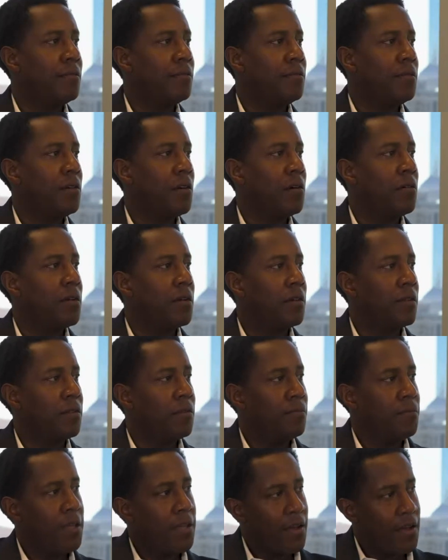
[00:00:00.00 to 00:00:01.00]
going
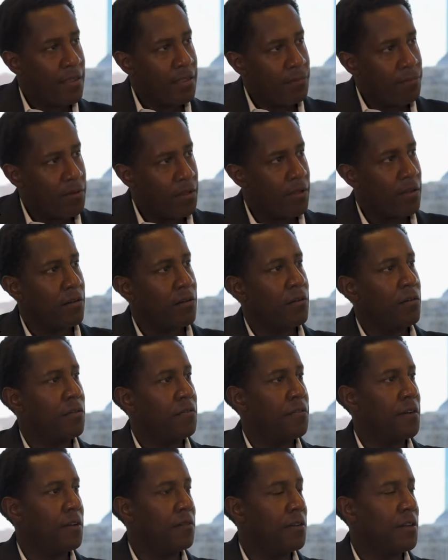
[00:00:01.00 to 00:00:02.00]
beyond the political
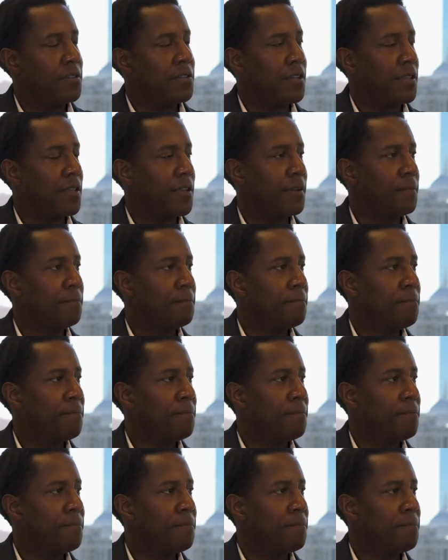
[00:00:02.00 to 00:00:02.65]
fundraising thing,